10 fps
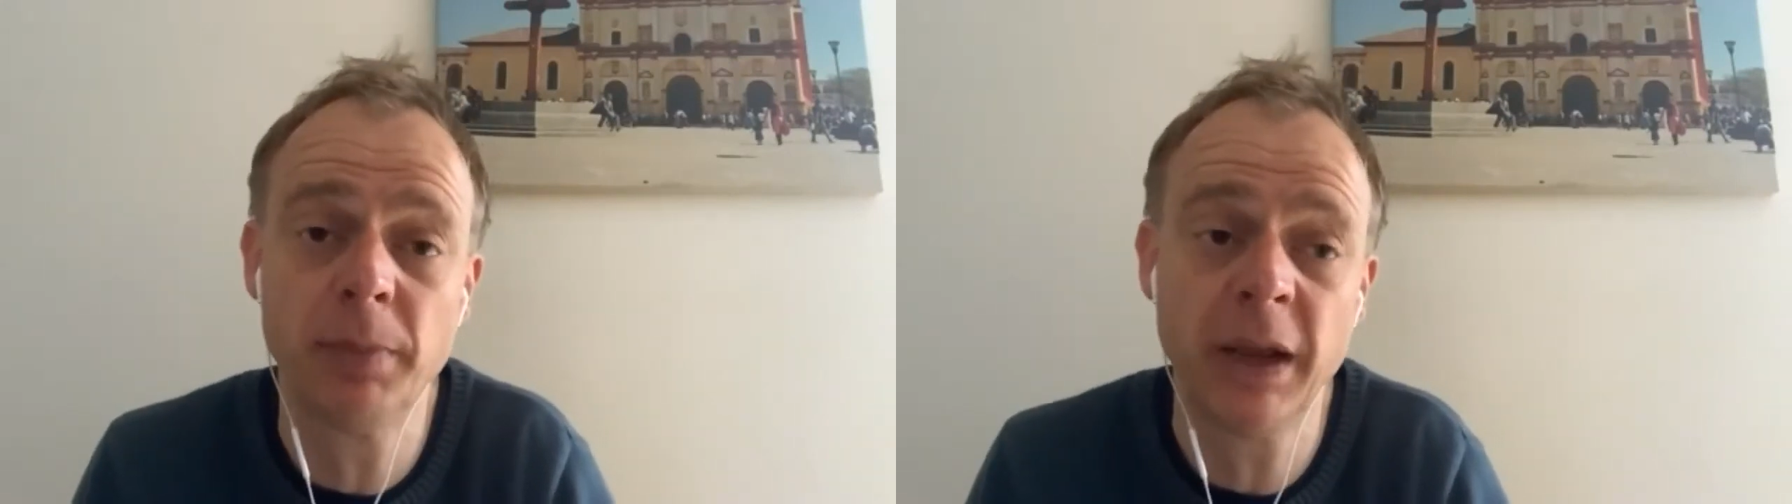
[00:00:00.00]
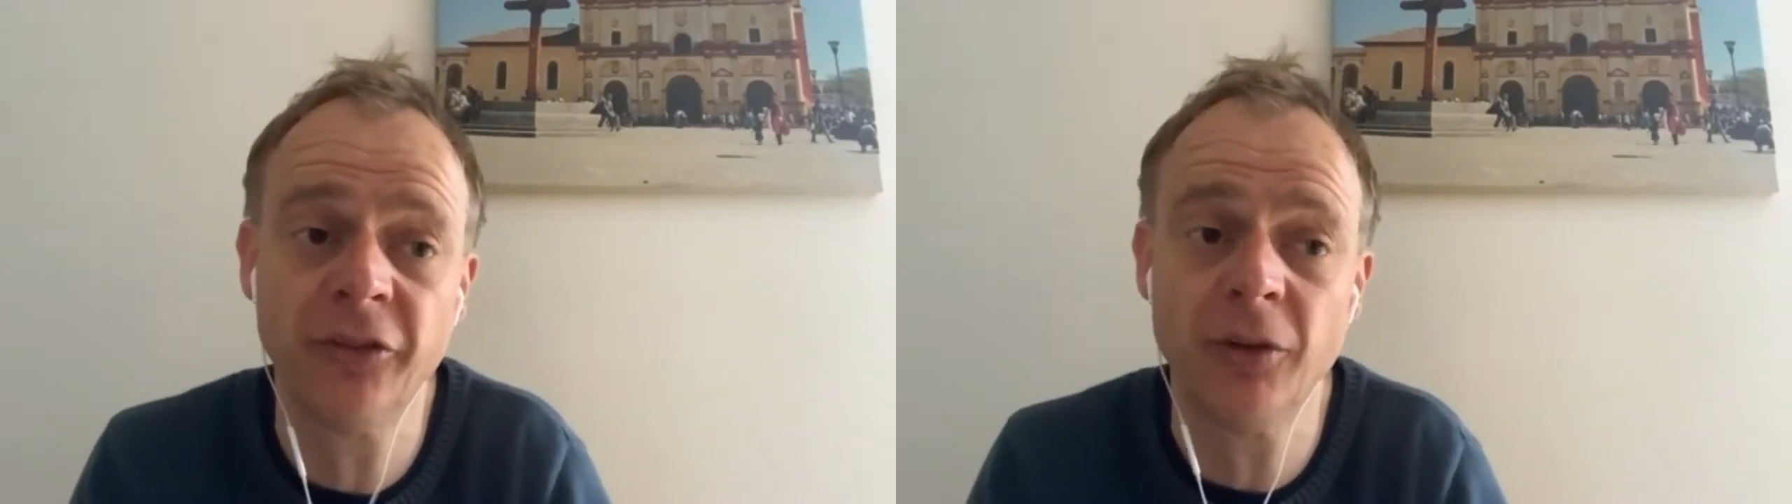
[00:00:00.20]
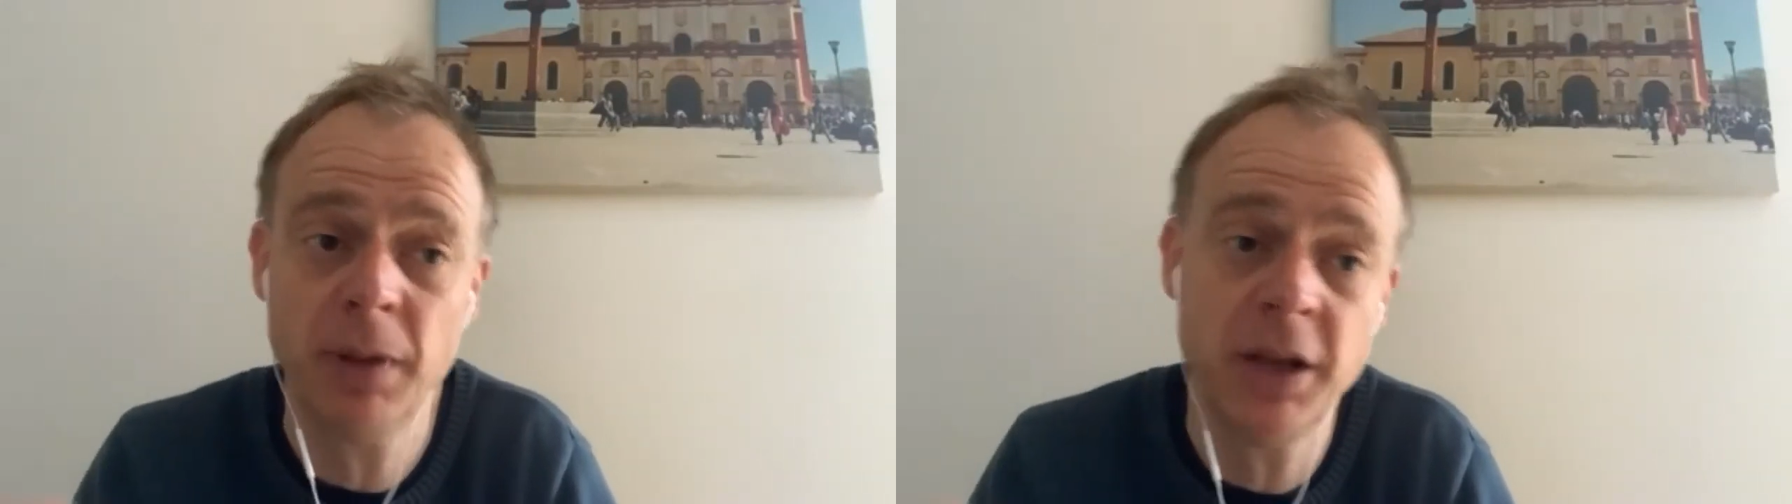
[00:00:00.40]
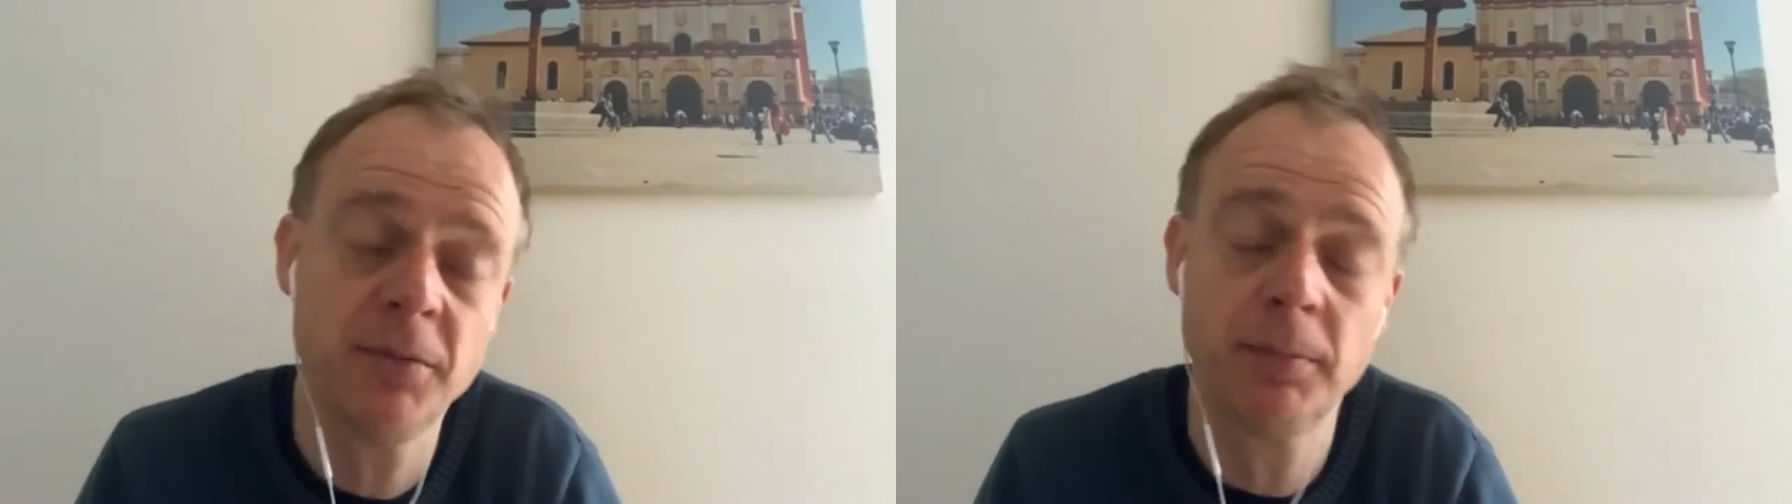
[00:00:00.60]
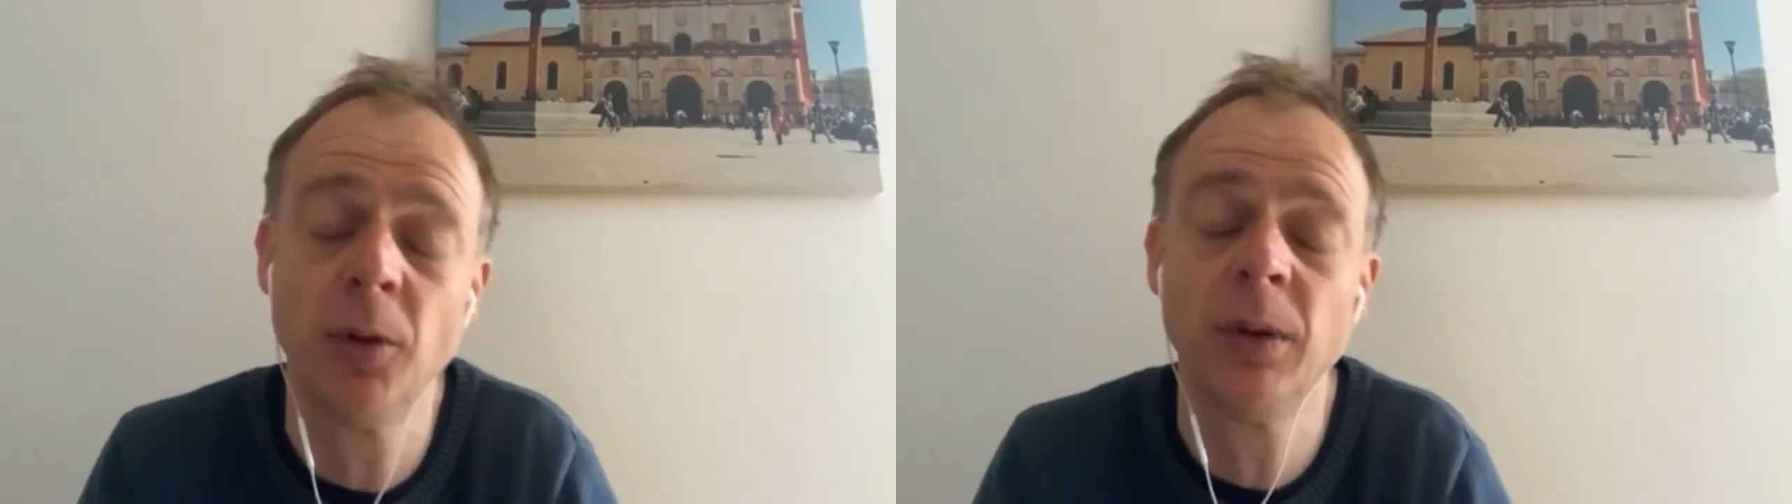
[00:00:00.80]
because
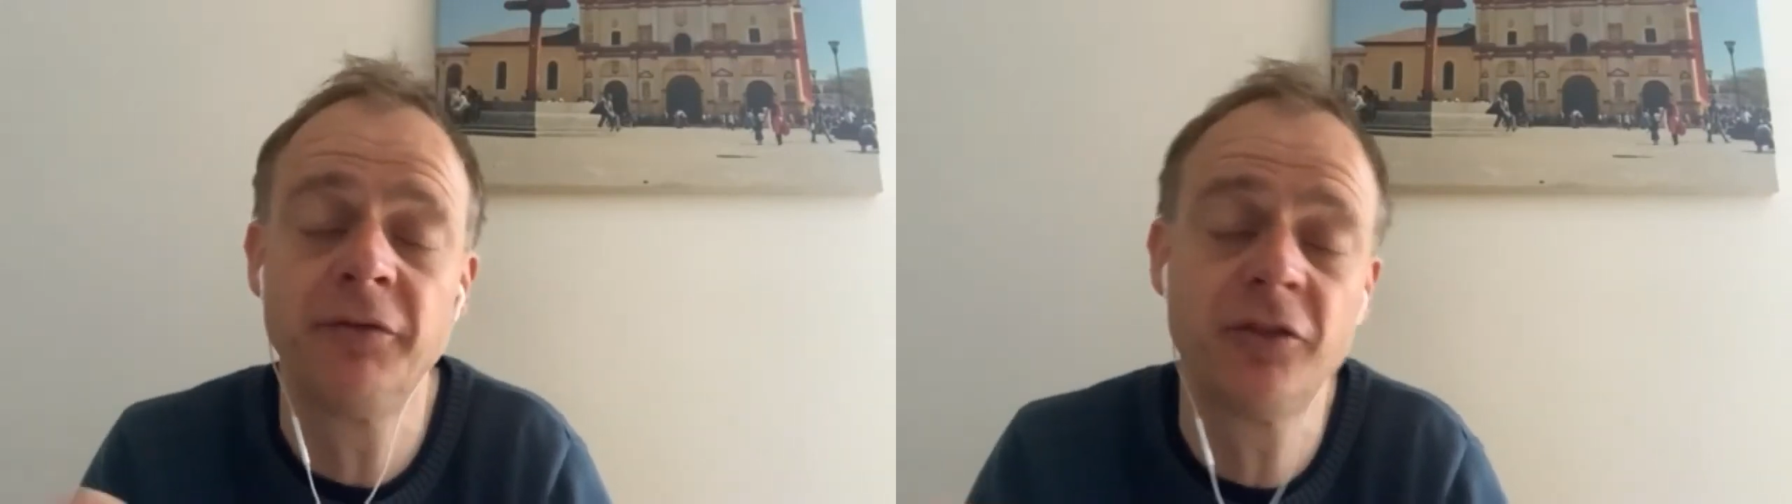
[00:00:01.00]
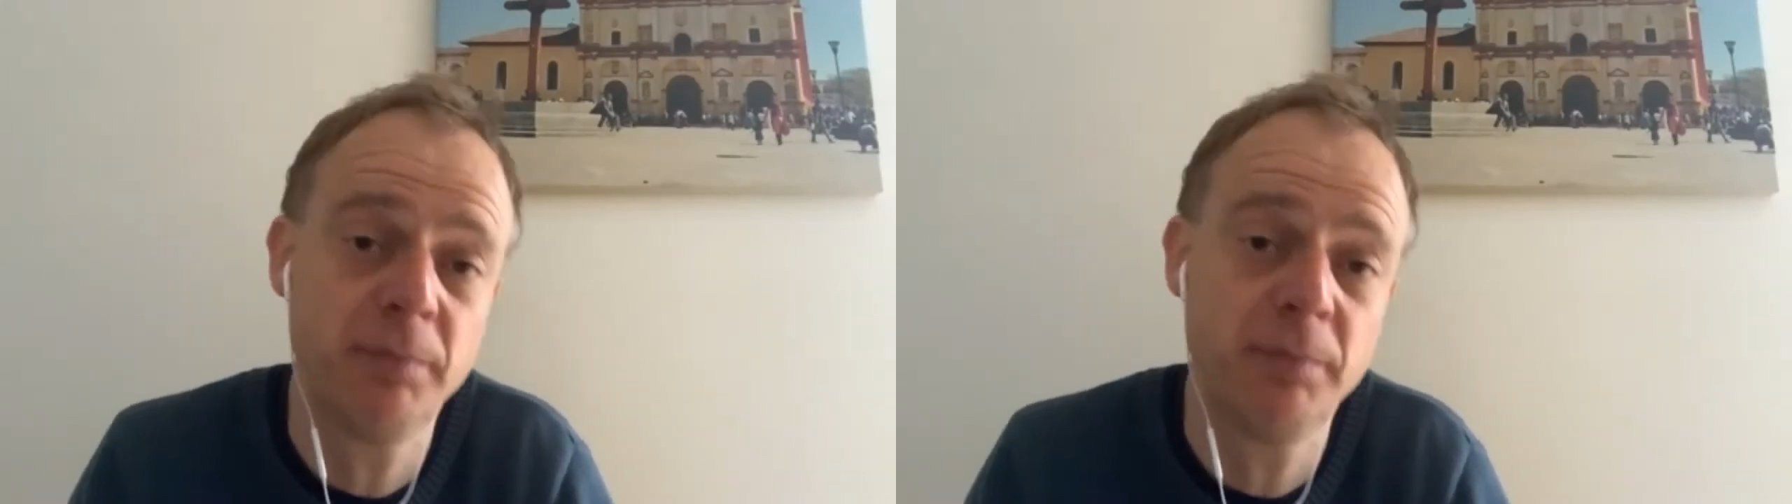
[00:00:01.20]
opinion poll after